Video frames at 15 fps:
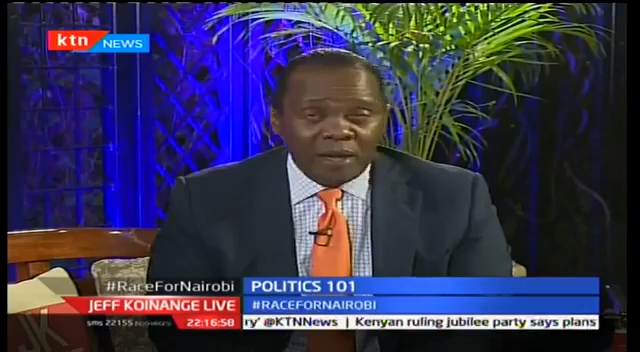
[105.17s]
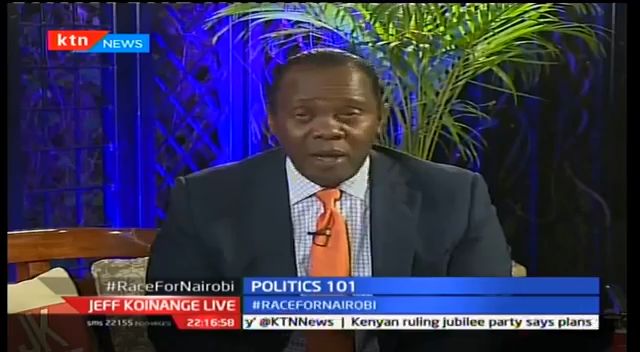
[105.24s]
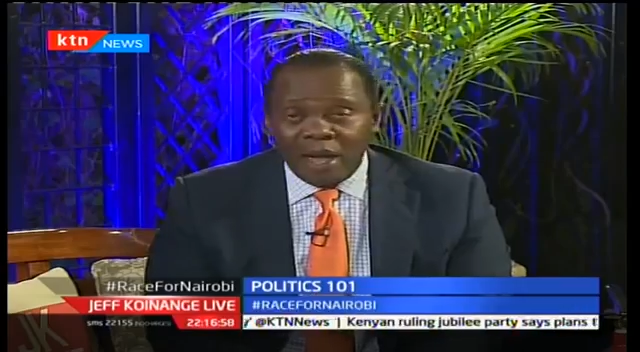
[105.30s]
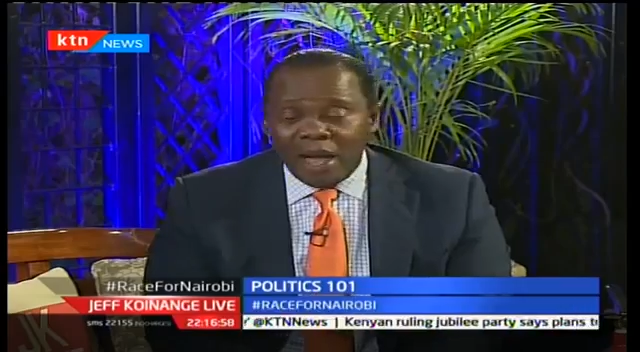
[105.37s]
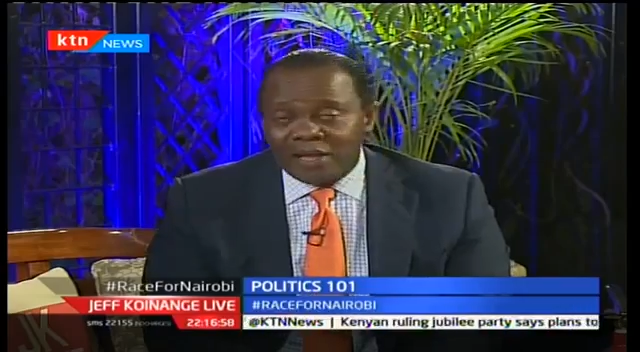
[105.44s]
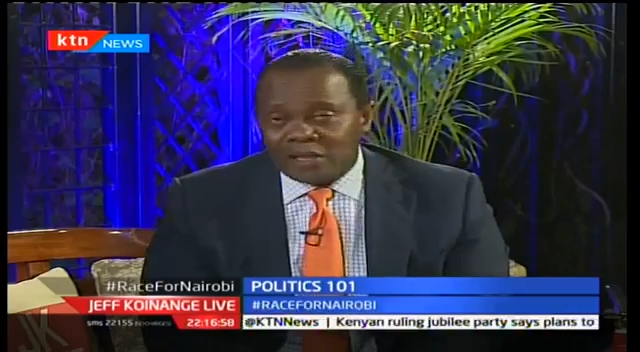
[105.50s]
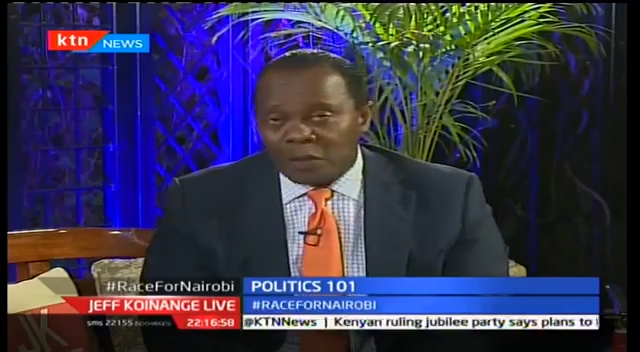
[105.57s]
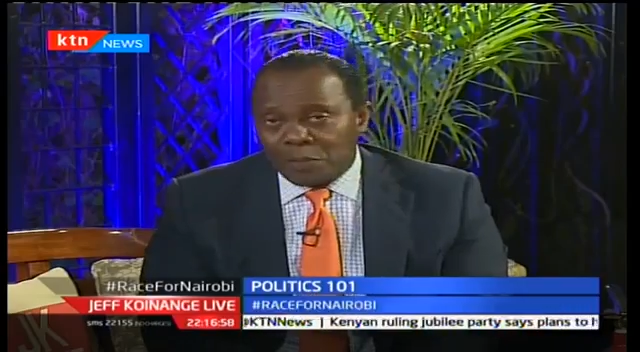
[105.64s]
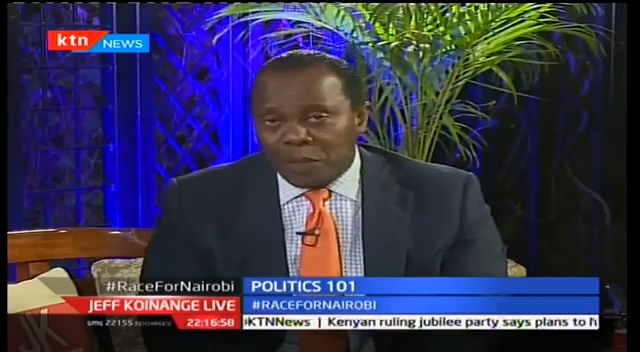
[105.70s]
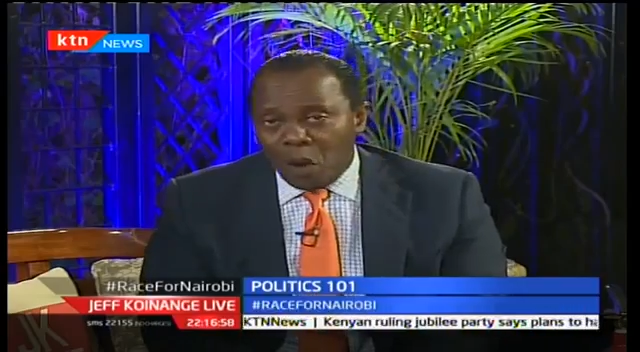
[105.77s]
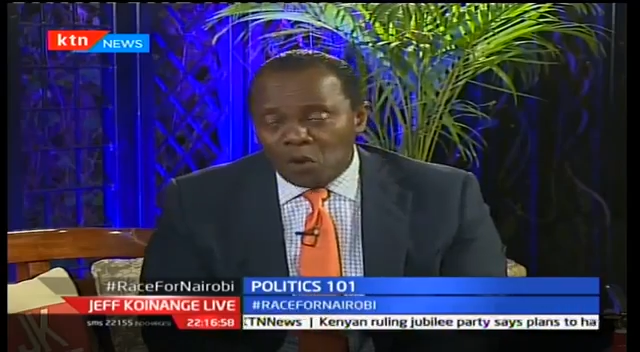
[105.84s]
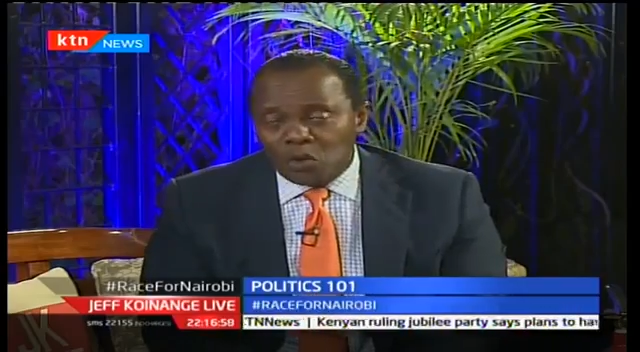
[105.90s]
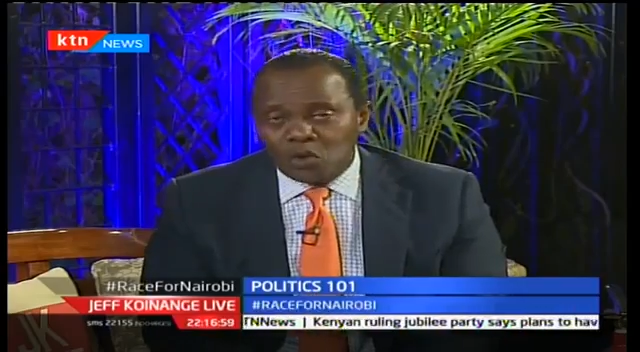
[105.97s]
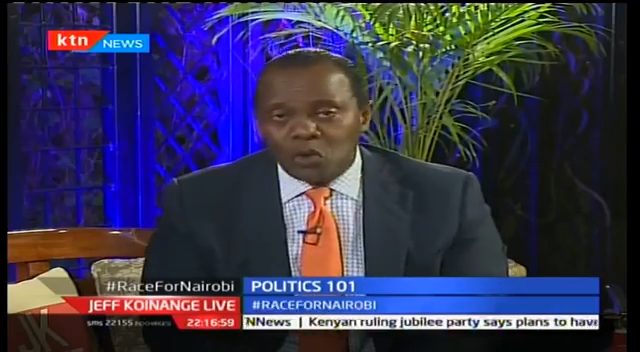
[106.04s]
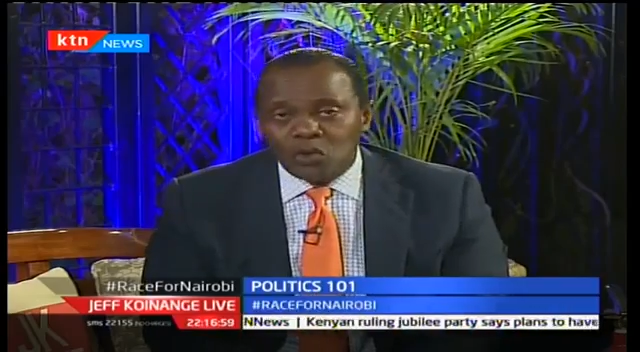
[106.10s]
As
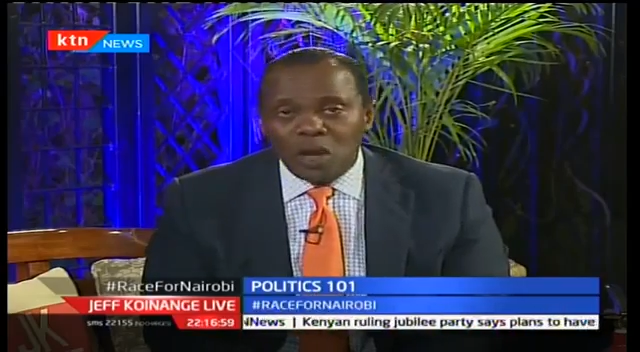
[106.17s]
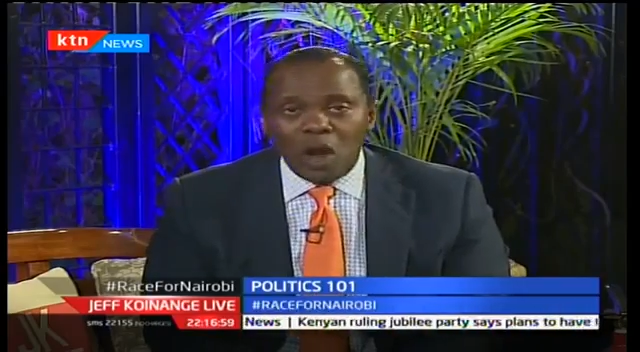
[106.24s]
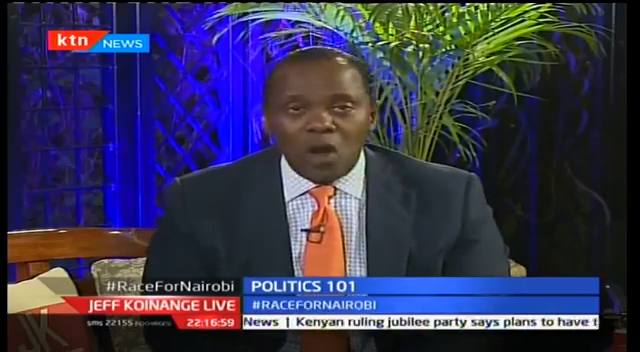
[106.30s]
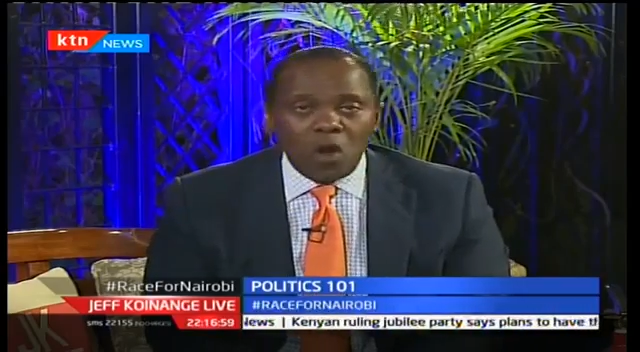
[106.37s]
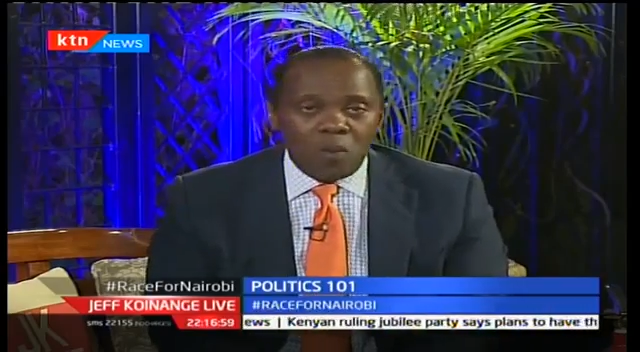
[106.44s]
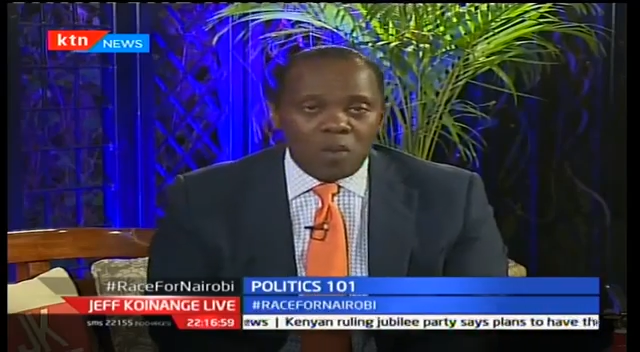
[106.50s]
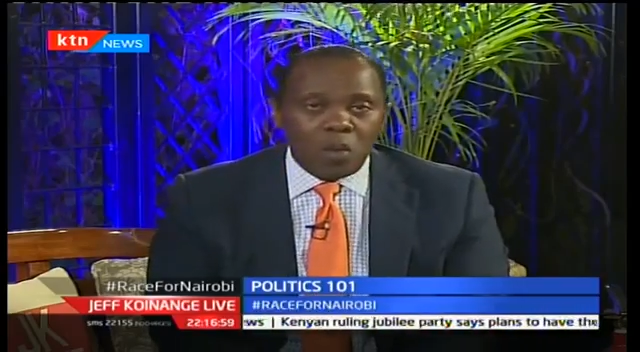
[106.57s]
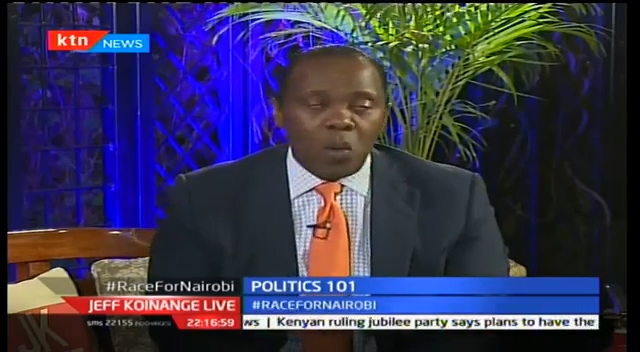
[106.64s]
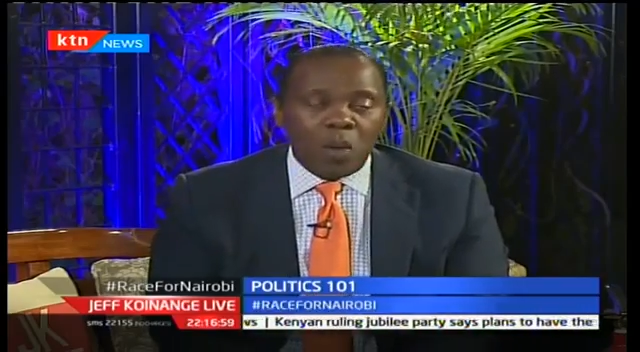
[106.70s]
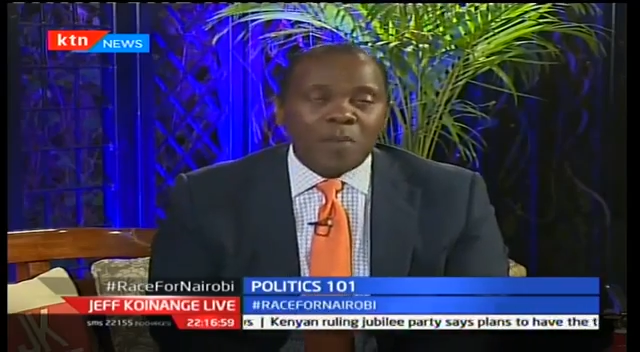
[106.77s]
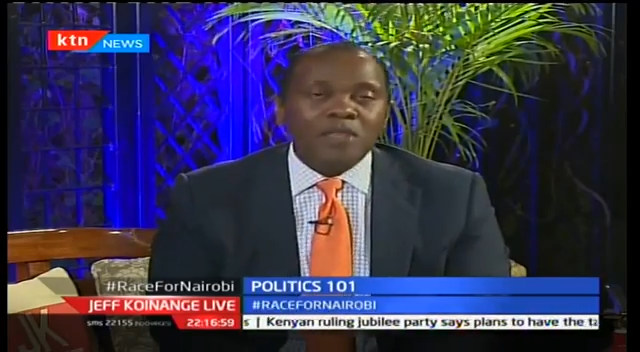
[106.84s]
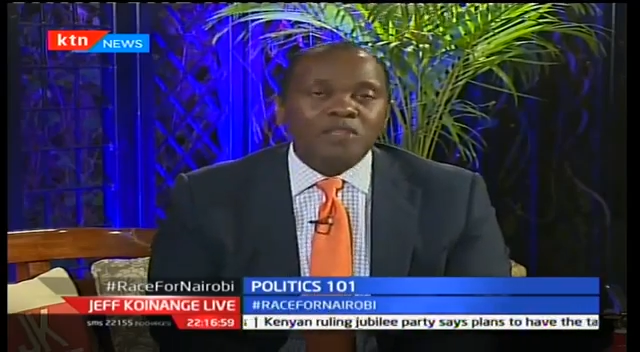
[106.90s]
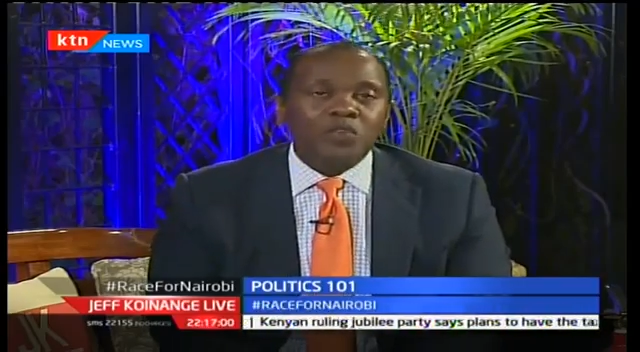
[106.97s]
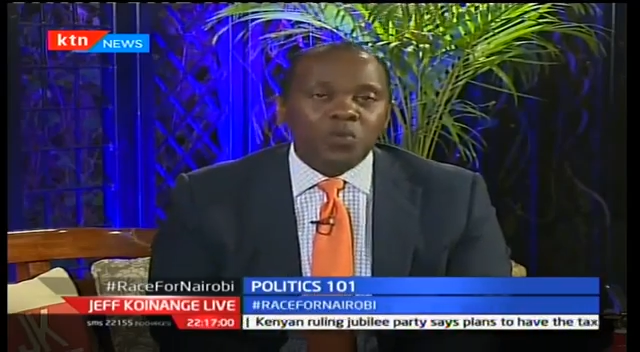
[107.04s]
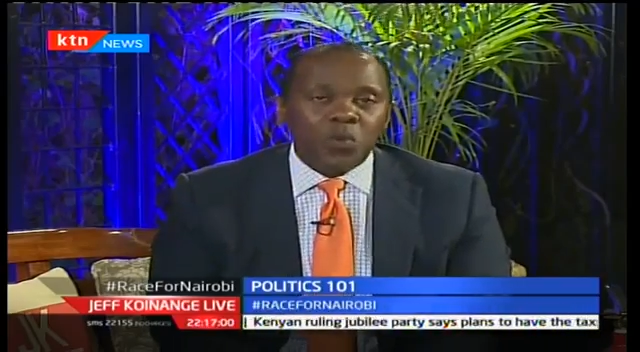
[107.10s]
opposed to Nairobi
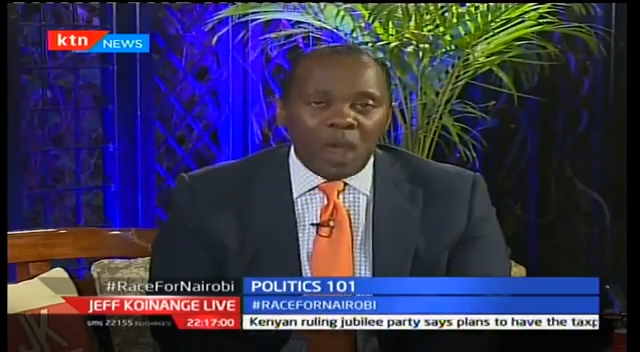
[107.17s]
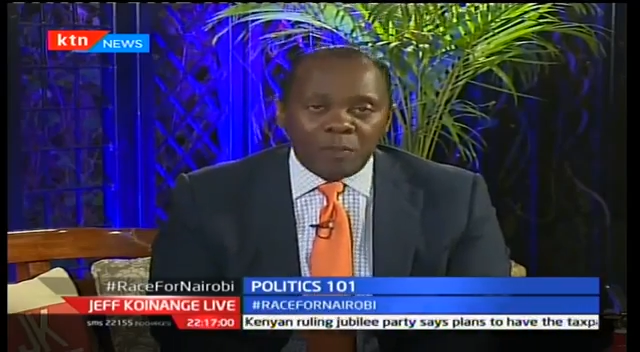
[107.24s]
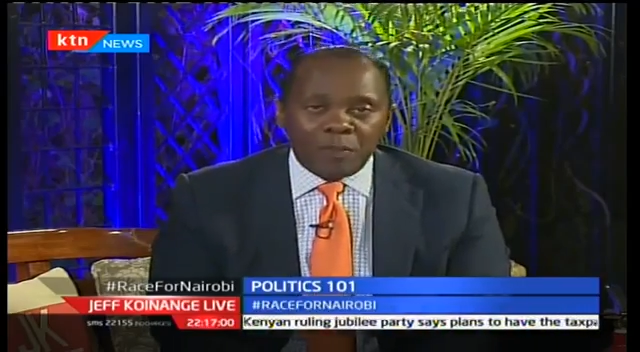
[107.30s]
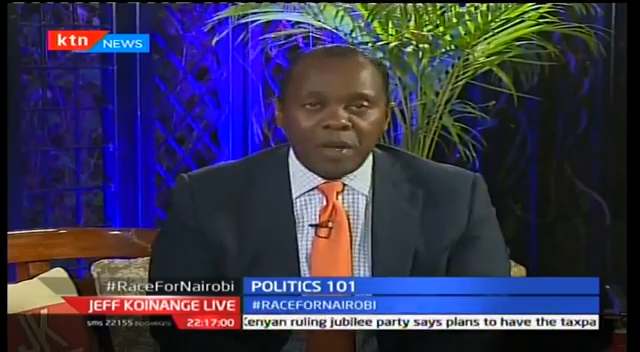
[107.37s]
Women's Rep,